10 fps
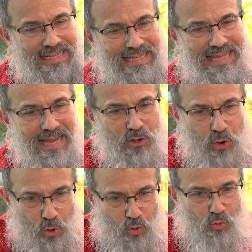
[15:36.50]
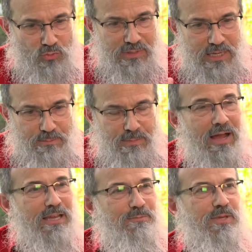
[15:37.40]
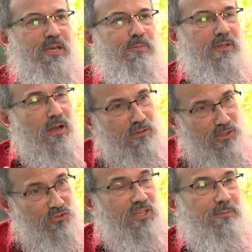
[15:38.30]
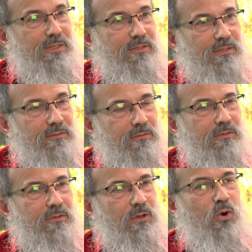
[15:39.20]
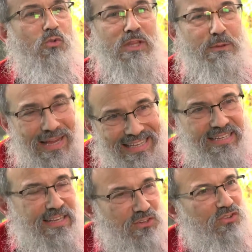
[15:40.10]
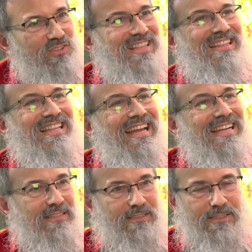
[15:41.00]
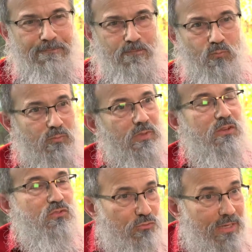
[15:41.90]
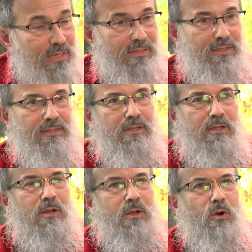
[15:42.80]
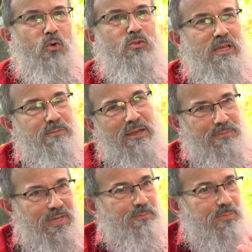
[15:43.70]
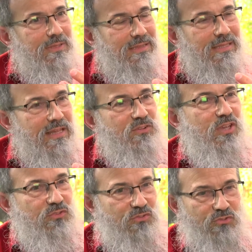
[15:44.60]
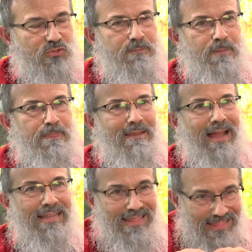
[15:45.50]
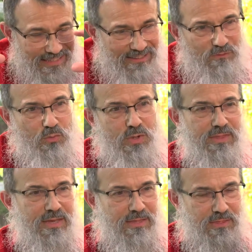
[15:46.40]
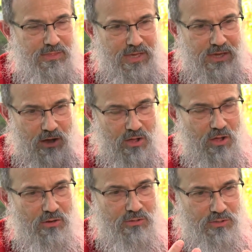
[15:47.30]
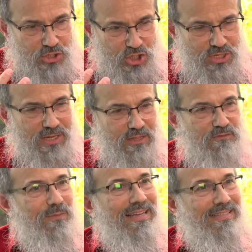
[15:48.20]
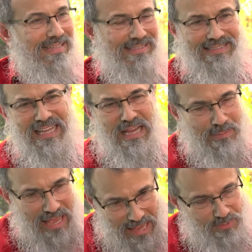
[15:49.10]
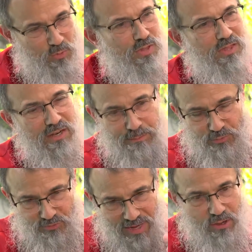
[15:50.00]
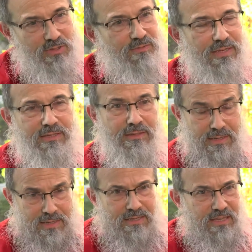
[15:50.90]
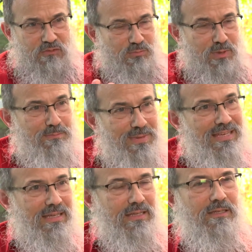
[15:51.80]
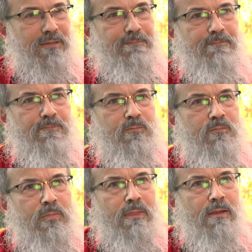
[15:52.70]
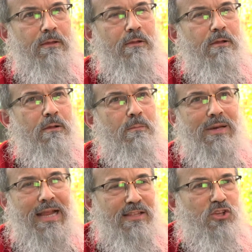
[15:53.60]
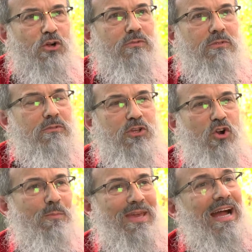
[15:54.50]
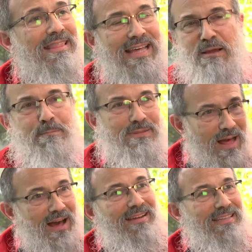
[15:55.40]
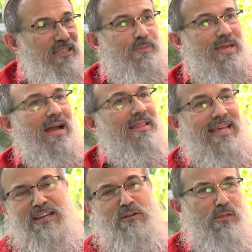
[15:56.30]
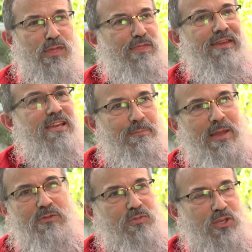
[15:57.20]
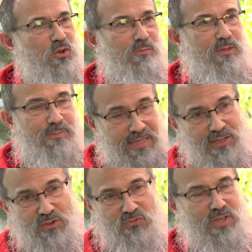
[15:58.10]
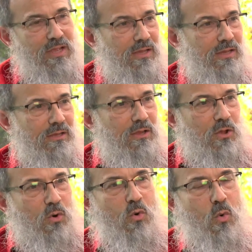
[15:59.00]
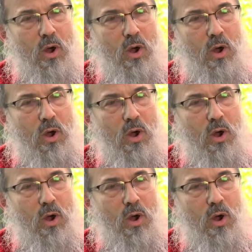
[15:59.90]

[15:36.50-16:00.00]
that only my people are legitimate, only my connection to the land is real, only my people exist. I live within the hard shell of my identity. I'm happy with it. I'm proud of it. It gives me meaning. But I don't go beyond that. I'm blind beyond that. I don't think about the human beings who